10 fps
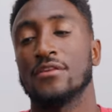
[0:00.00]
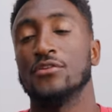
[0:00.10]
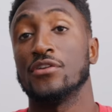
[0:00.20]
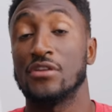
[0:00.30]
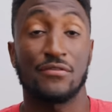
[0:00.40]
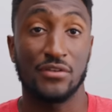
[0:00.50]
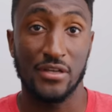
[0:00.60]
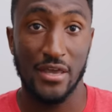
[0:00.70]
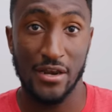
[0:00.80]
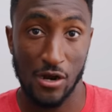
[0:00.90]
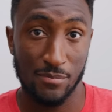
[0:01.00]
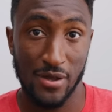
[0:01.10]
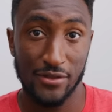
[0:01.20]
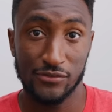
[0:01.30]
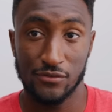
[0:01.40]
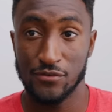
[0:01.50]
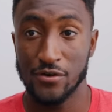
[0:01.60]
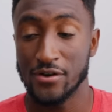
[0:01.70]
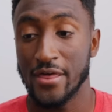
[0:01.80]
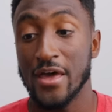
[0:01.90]
you could definitely get AirPods if you're
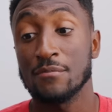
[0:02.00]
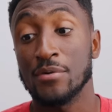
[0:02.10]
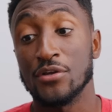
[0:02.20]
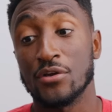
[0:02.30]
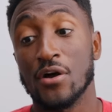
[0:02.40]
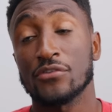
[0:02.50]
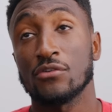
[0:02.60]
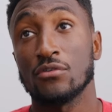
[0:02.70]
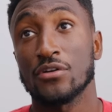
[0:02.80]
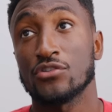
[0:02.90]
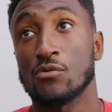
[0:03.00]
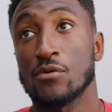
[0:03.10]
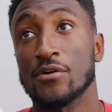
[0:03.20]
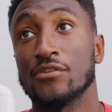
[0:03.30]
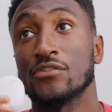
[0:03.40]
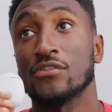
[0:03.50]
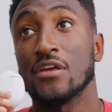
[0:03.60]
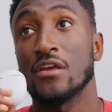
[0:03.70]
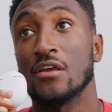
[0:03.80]
into that, but you can also look towards